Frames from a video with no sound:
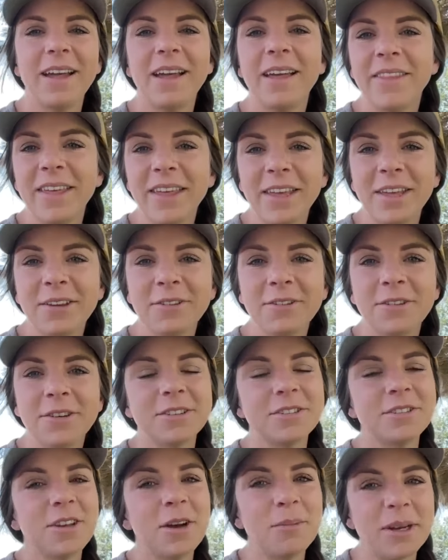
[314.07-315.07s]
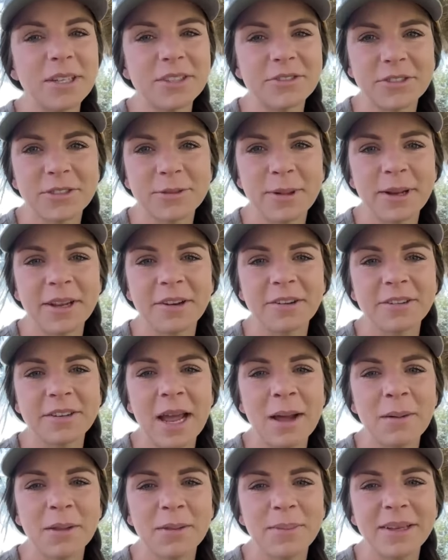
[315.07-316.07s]
And thank you so much for spending your
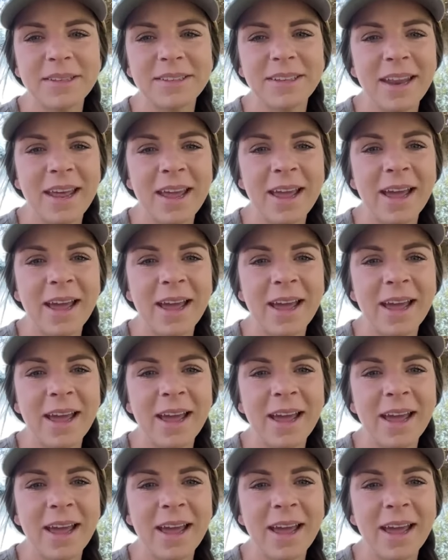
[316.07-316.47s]
time with me today.